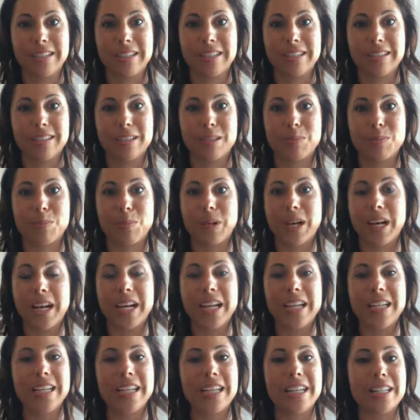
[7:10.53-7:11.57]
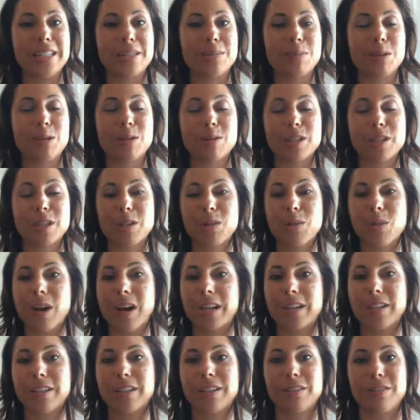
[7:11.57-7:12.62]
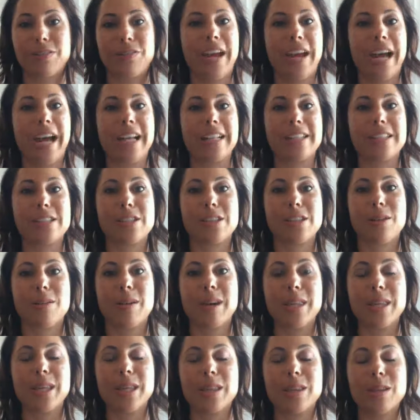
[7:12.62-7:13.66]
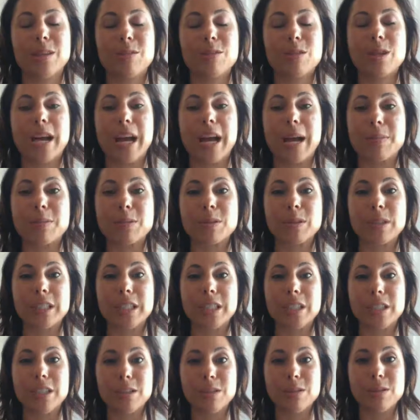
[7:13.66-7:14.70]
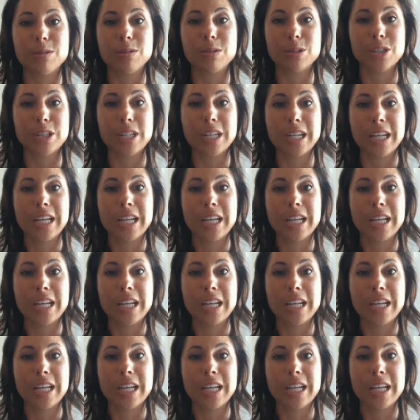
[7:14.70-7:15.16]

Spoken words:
The brain is mostly water and fat. So I think those are absolutely huge.